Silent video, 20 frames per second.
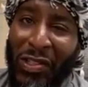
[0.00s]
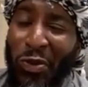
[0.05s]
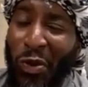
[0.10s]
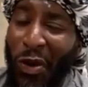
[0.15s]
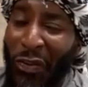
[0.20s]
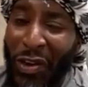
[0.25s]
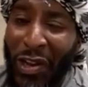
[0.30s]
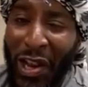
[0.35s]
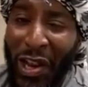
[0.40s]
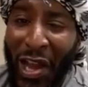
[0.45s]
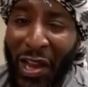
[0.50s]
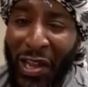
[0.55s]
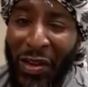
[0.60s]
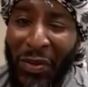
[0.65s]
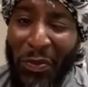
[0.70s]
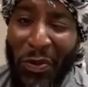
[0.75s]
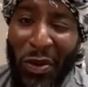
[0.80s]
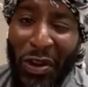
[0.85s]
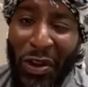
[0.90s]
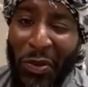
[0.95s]
12 o'clock in
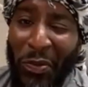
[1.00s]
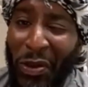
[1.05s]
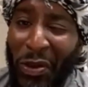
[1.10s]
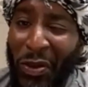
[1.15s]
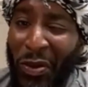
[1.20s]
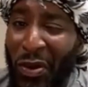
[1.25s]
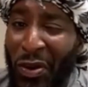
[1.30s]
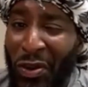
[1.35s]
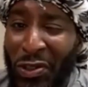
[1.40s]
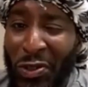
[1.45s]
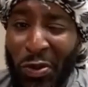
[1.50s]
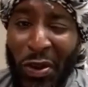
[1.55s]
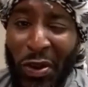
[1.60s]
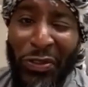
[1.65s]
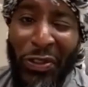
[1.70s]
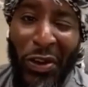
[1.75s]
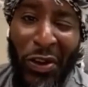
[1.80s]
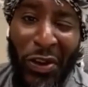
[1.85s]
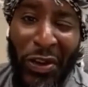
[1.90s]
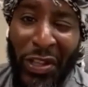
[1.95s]
the morning. We're going
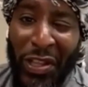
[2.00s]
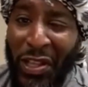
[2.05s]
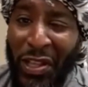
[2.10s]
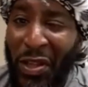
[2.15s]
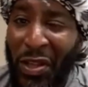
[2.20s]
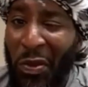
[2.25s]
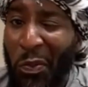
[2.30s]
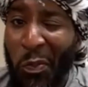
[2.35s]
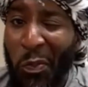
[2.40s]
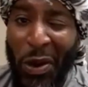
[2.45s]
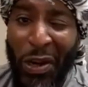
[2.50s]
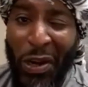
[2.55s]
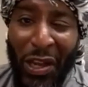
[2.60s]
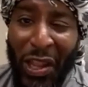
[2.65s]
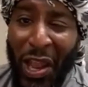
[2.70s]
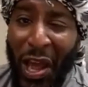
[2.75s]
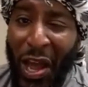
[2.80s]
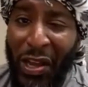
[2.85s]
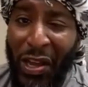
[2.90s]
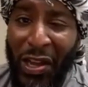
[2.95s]
12:30. 1
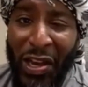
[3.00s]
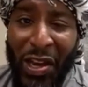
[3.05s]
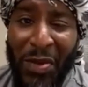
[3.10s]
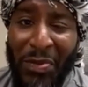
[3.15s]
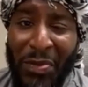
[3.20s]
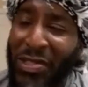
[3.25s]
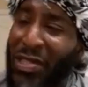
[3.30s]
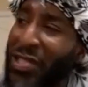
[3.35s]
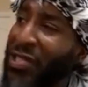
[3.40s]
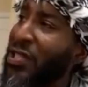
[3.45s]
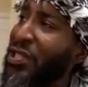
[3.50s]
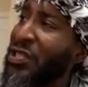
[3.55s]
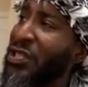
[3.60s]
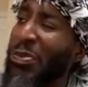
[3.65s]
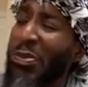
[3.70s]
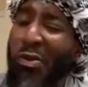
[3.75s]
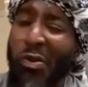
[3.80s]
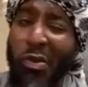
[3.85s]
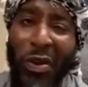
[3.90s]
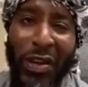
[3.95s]
o'clock comes,
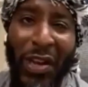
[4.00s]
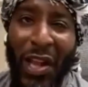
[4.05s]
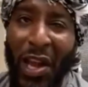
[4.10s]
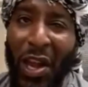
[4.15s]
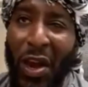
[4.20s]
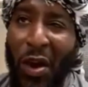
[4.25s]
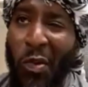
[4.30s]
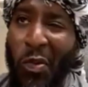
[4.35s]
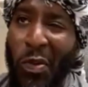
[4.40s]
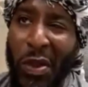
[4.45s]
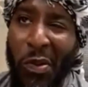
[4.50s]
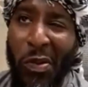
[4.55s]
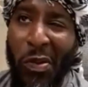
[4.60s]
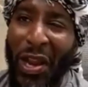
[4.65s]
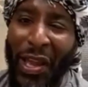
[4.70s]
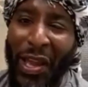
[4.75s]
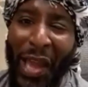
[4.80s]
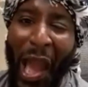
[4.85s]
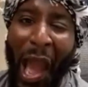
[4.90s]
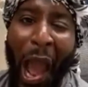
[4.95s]
it's pouring down. We're
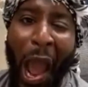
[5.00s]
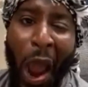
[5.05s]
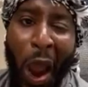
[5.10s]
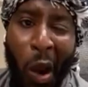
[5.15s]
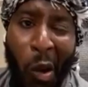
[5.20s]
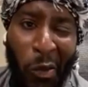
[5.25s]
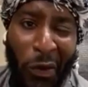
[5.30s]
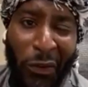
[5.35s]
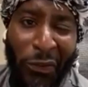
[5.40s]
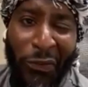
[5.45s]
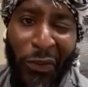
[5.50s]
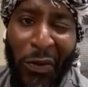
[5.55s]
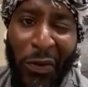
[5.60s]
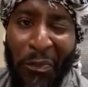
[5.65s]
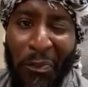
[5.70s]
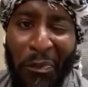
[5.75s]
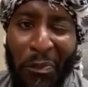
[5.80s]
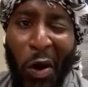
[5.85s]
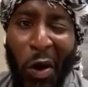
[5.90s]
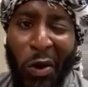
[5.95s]
like an hour
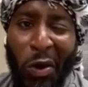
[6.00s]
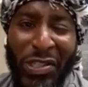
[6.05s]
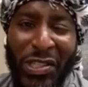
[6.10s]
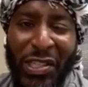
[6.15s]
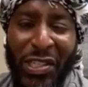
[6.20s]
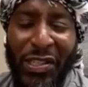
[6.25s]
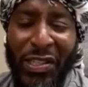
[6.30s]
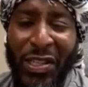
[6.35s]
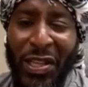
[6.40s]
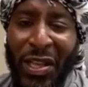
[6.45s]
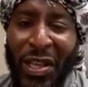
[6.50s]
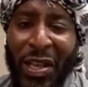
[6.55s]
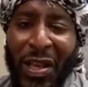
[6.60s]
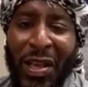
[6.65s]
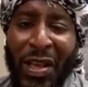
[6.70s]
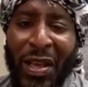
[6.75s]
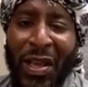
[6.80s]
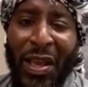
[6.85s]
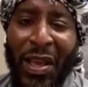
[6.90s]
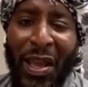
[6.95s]
from Boston,
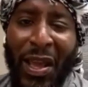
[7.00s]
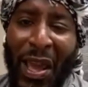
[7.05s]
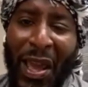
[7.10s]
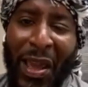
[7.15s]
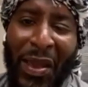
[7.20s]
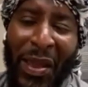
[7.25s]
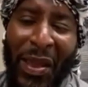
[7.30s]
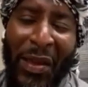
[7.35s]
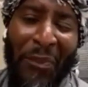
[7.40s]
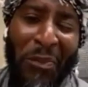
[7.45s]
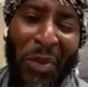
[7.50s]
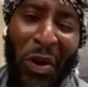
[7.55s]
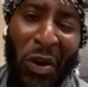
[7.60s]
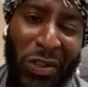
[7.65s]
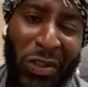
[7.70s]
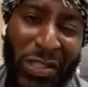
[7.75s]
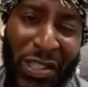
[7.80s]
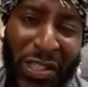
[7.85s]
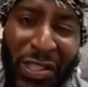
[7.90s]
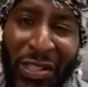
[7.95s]
at
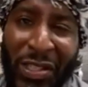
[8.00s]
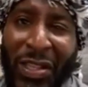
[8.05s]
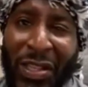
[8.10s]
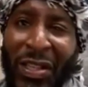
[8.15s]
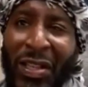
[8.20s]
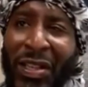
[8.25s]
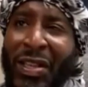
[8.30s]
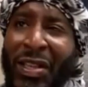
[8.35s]
Boston